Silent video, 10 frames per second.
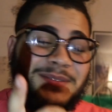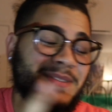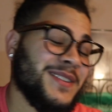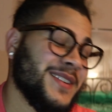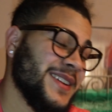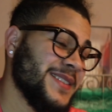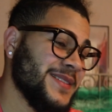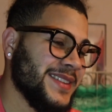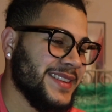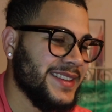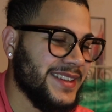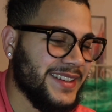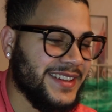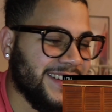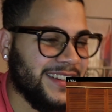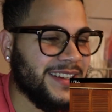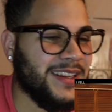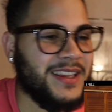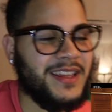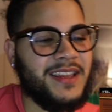
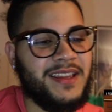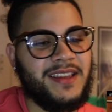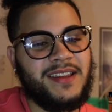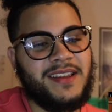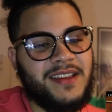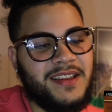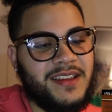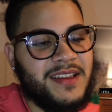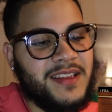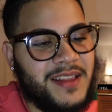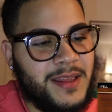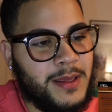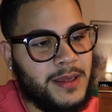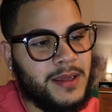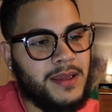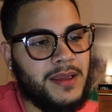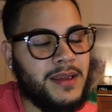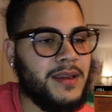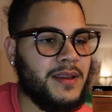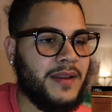
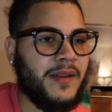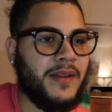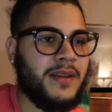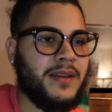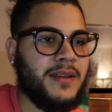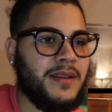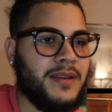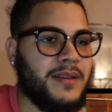(silence)